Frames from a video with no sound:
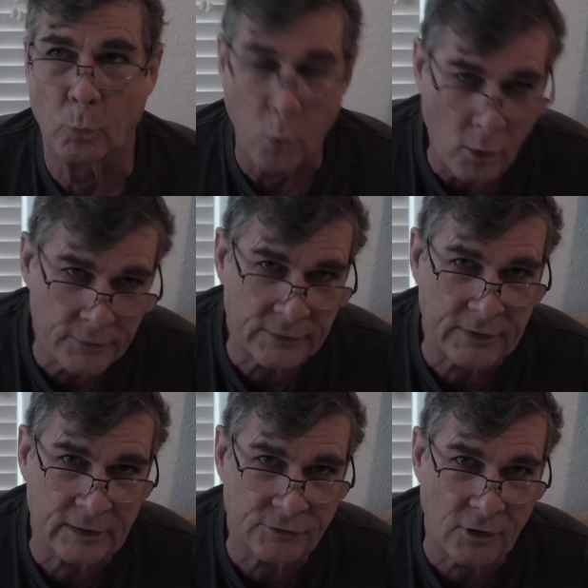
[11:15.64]
wore the
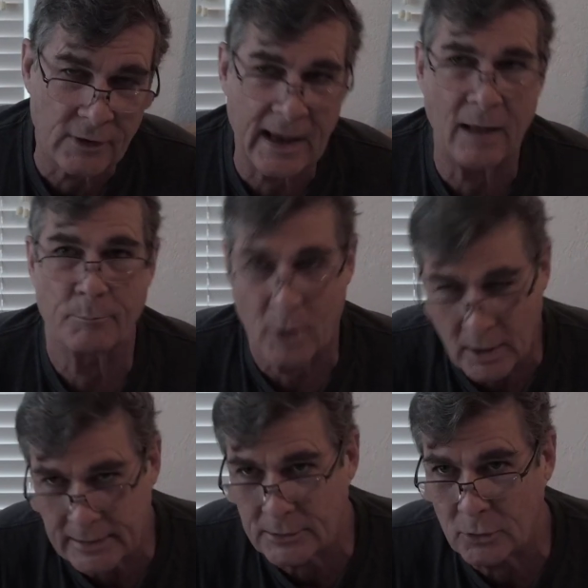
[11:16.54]
t-shirt out,
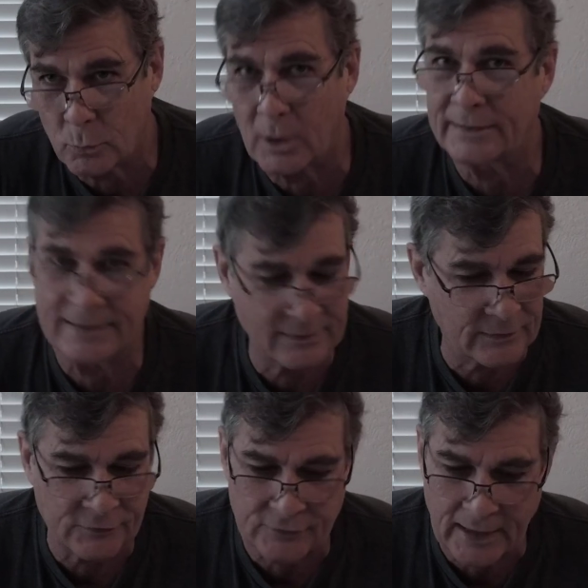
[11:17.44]
bought a new one, did
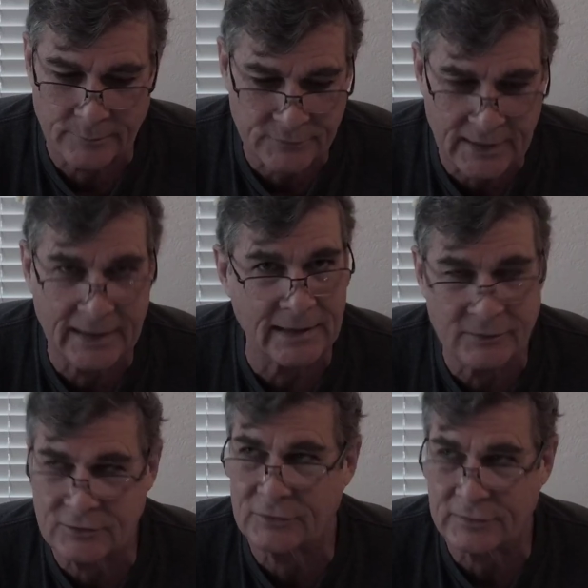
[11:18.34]
the same thing.
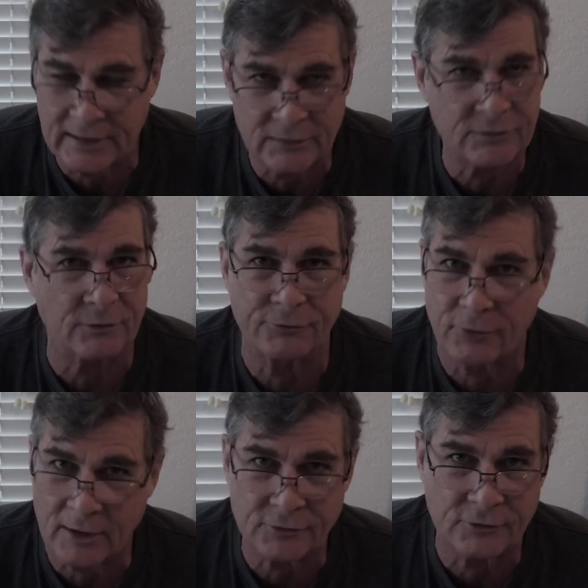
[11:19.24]
It just leads to
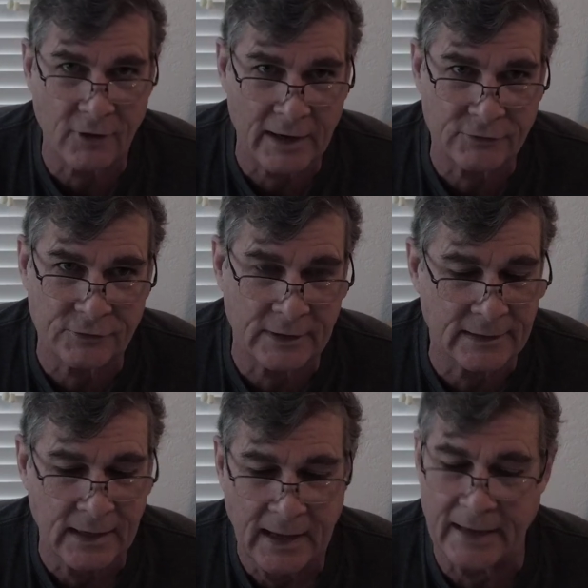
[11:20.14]

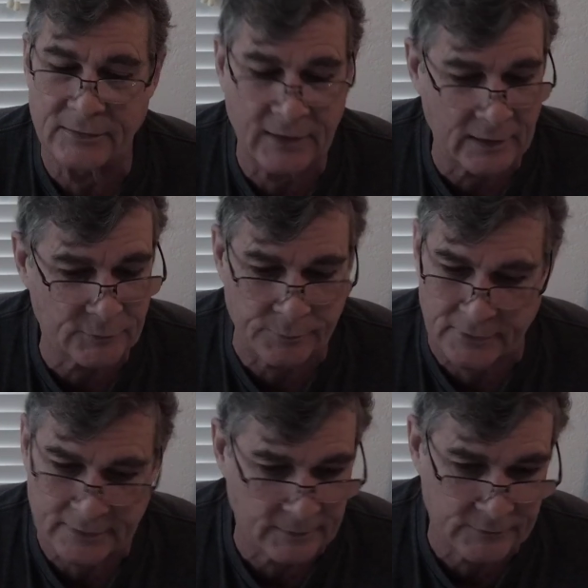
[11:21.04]
frustration and
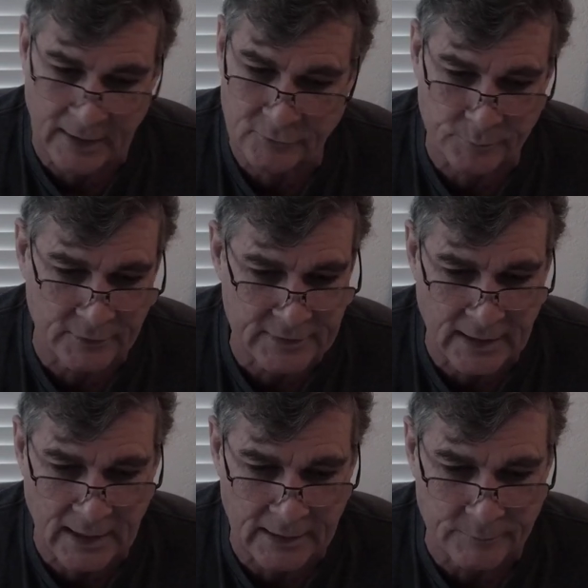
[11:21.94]
desperate
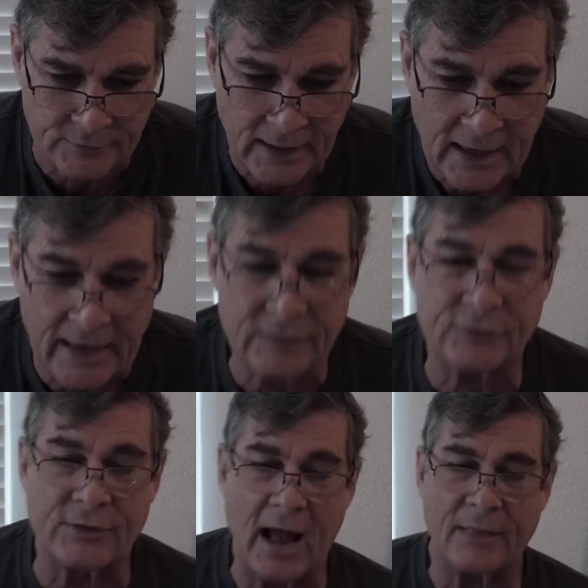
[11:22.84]
times.
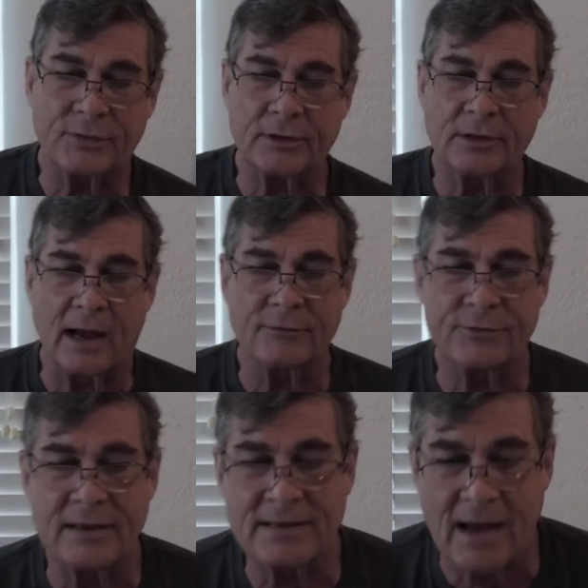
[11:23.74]
It's not the life
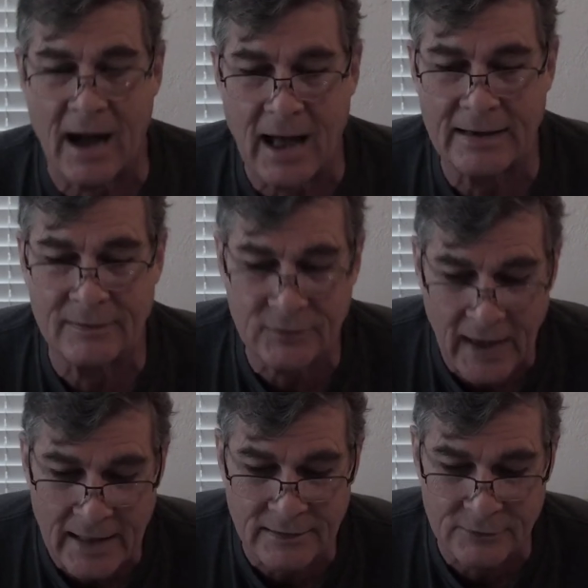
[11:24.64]
that God
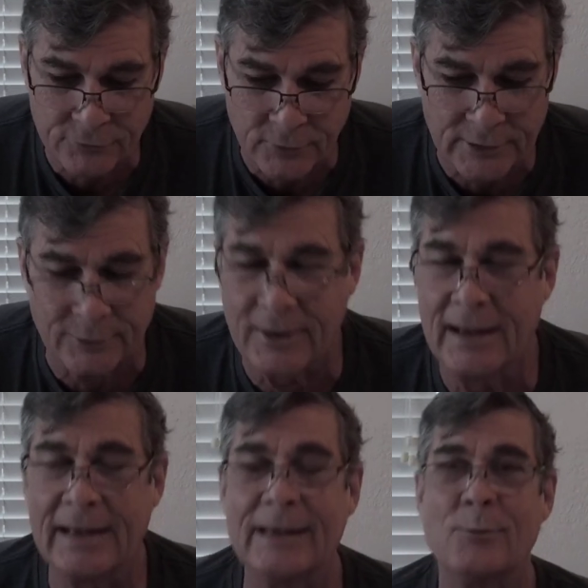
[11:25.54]
intended for you.
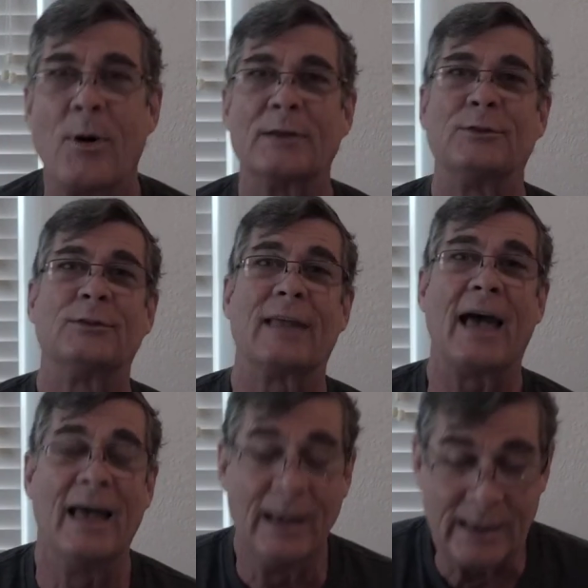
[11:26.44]
He wants
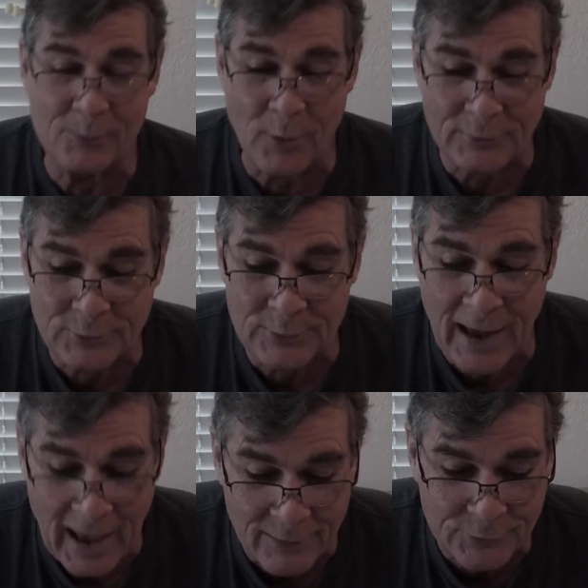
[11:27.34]
you
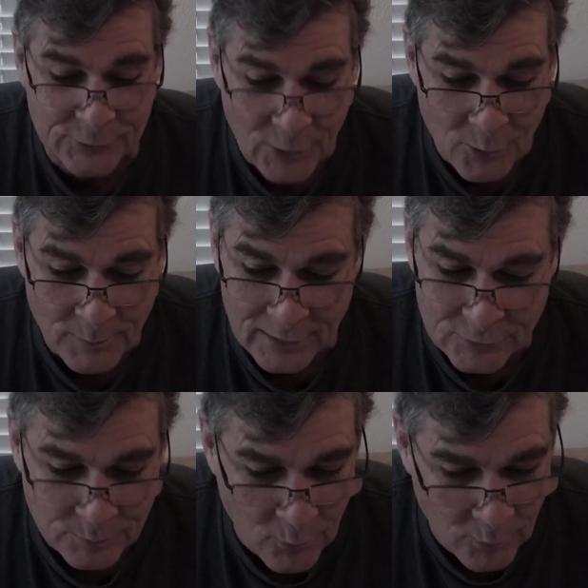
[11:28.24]
to have so
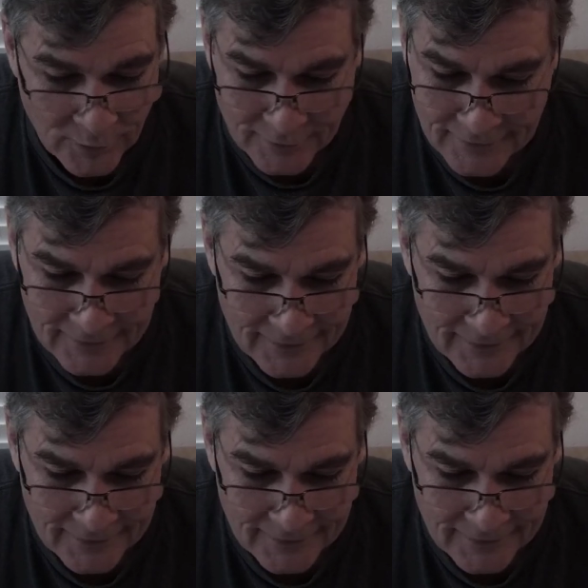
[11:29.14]
much more.